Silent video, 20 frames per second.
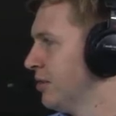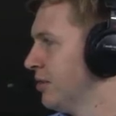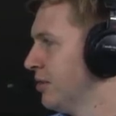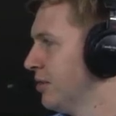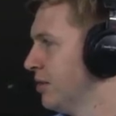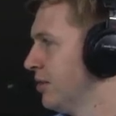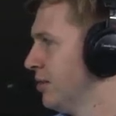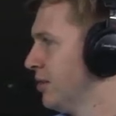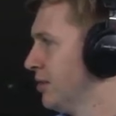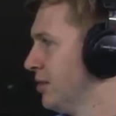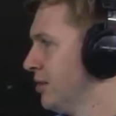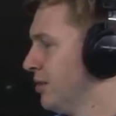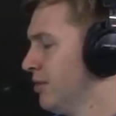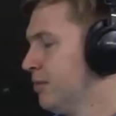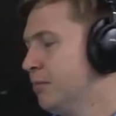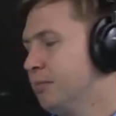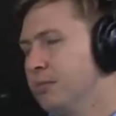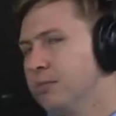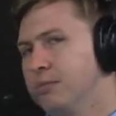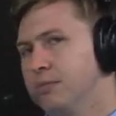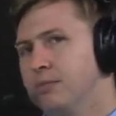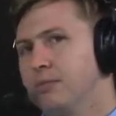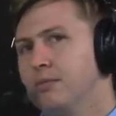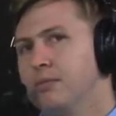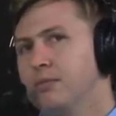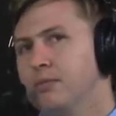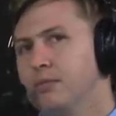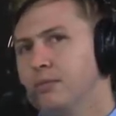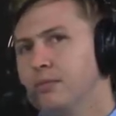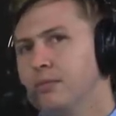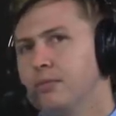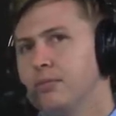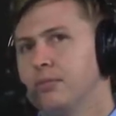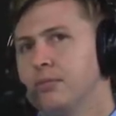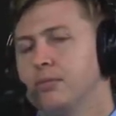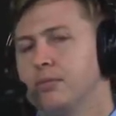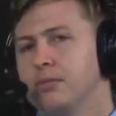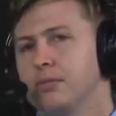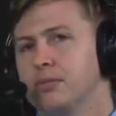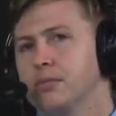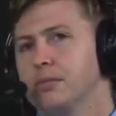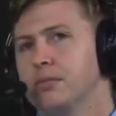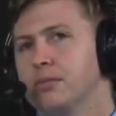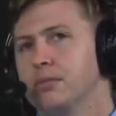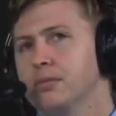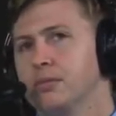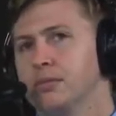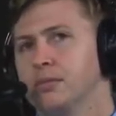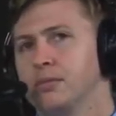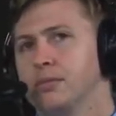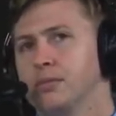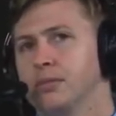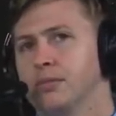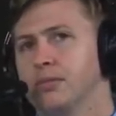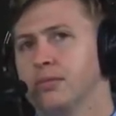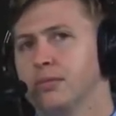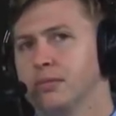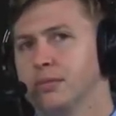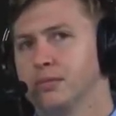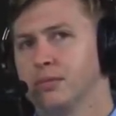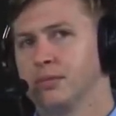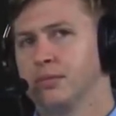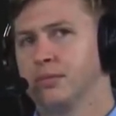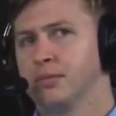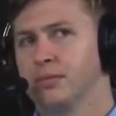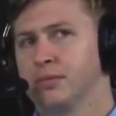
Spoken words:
(not speaking)